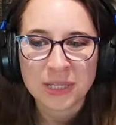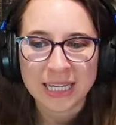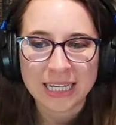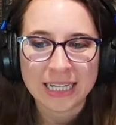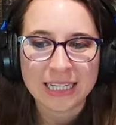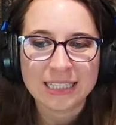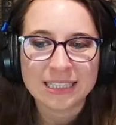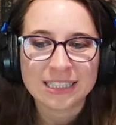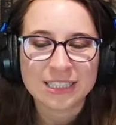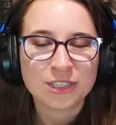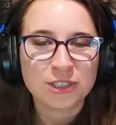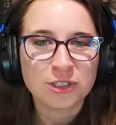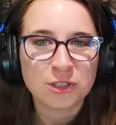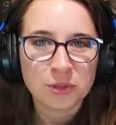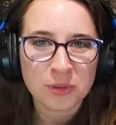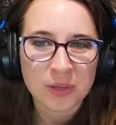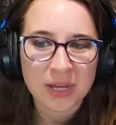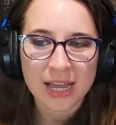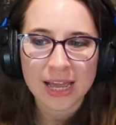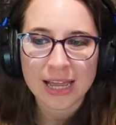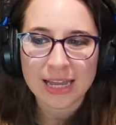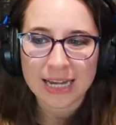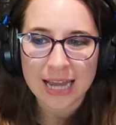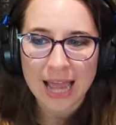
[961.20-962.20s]
kids
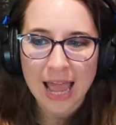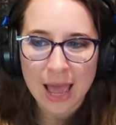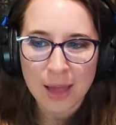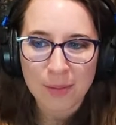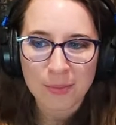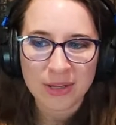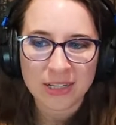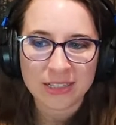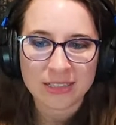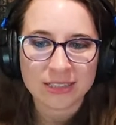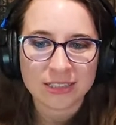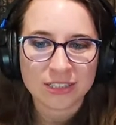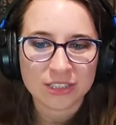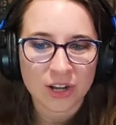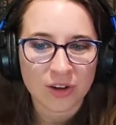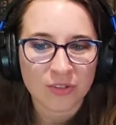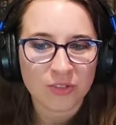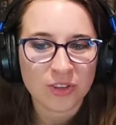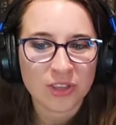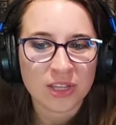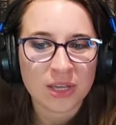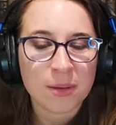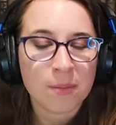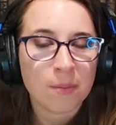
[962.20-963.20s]
Luca and Emma
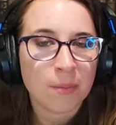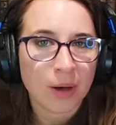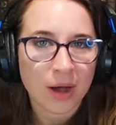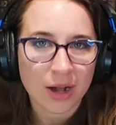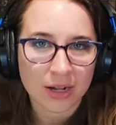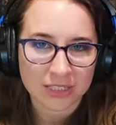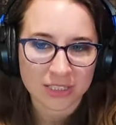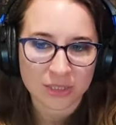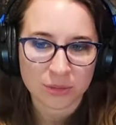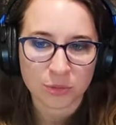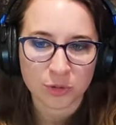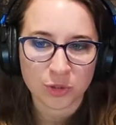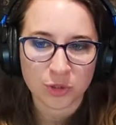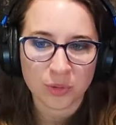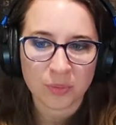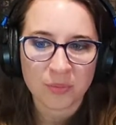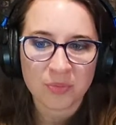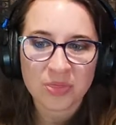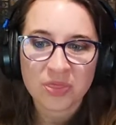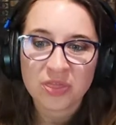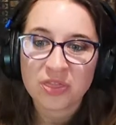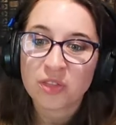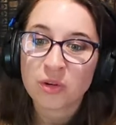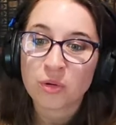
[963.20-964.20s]
discover the impossible.
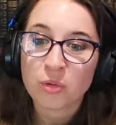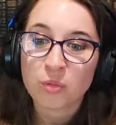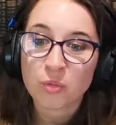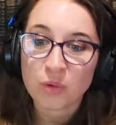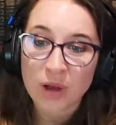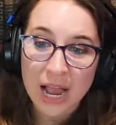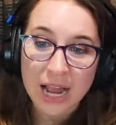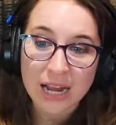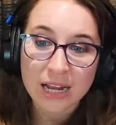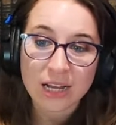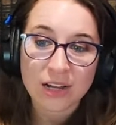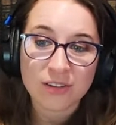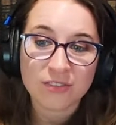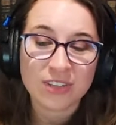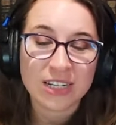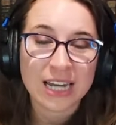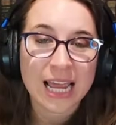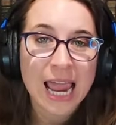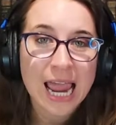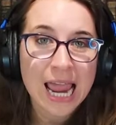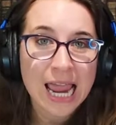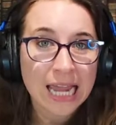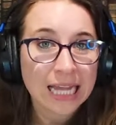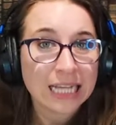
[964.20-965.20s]
The wreck of an
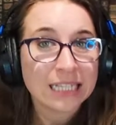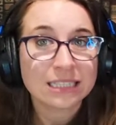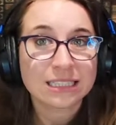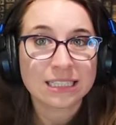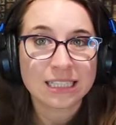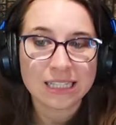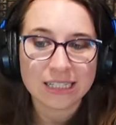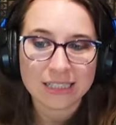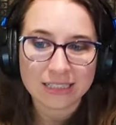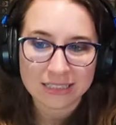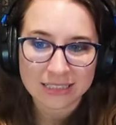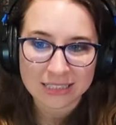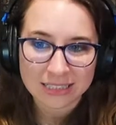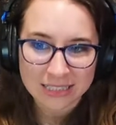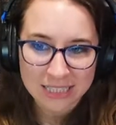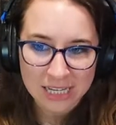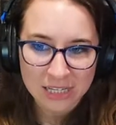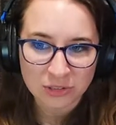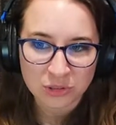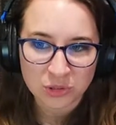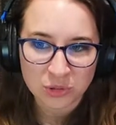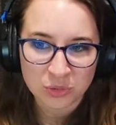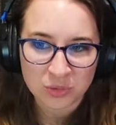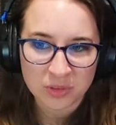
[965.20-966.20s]
18th
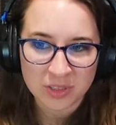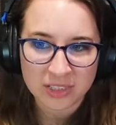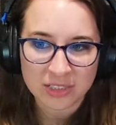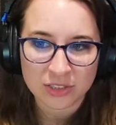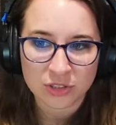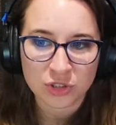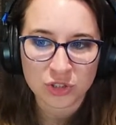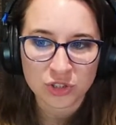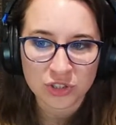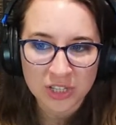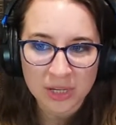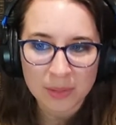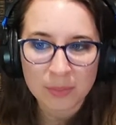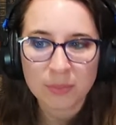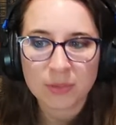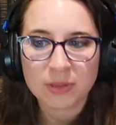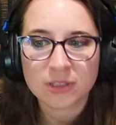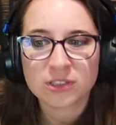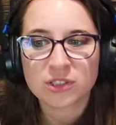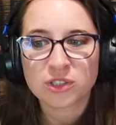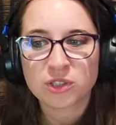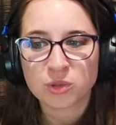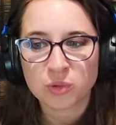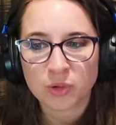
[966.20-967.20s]
century ship
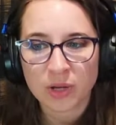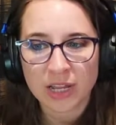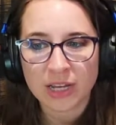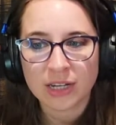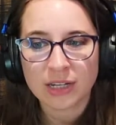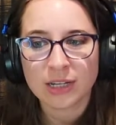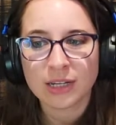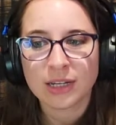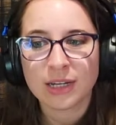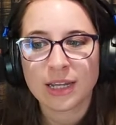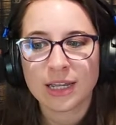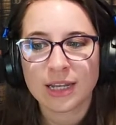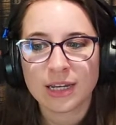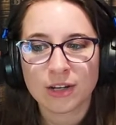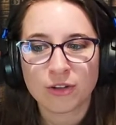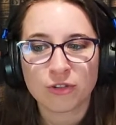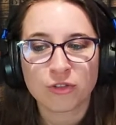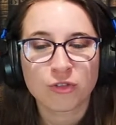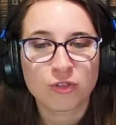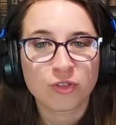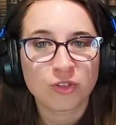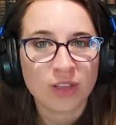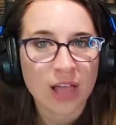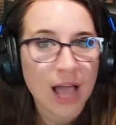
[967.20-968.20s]
stranded in a
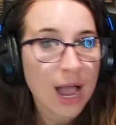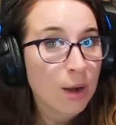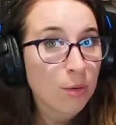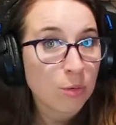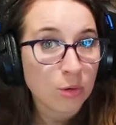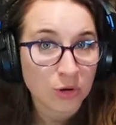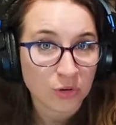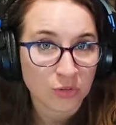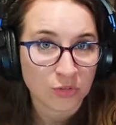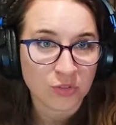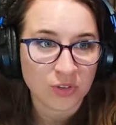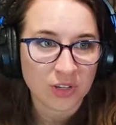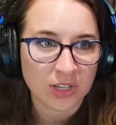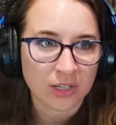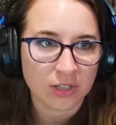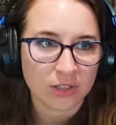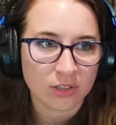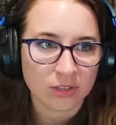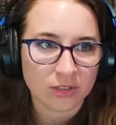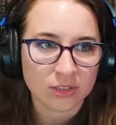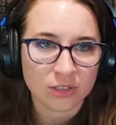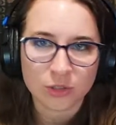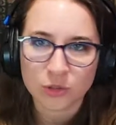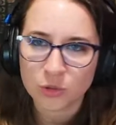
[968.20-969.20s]
flower
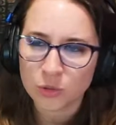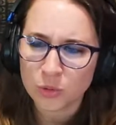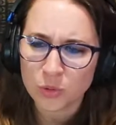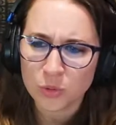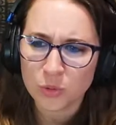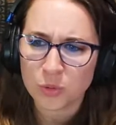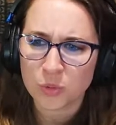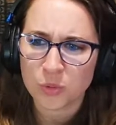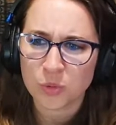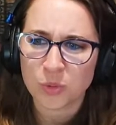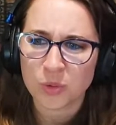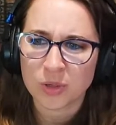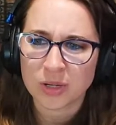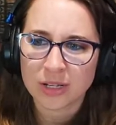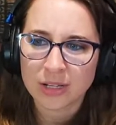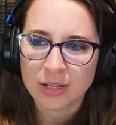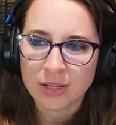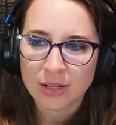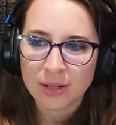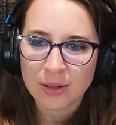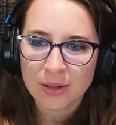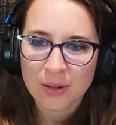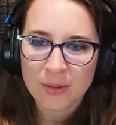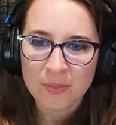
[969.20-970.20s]
field. Ooh,
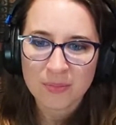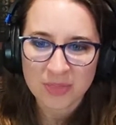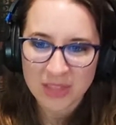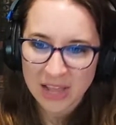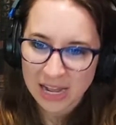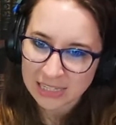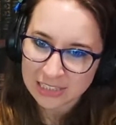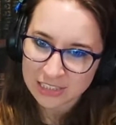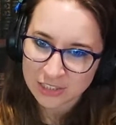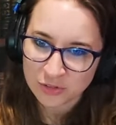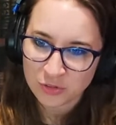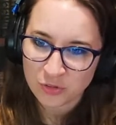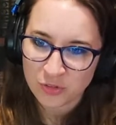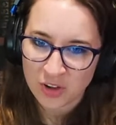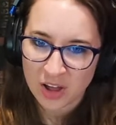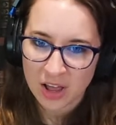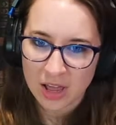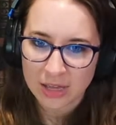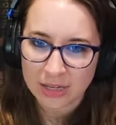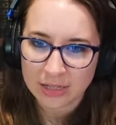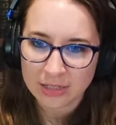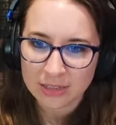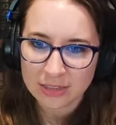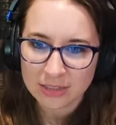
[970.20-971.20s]
that's
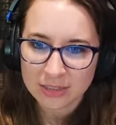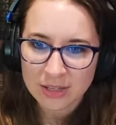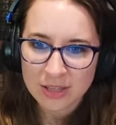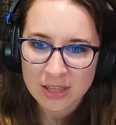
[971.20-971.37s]
fun.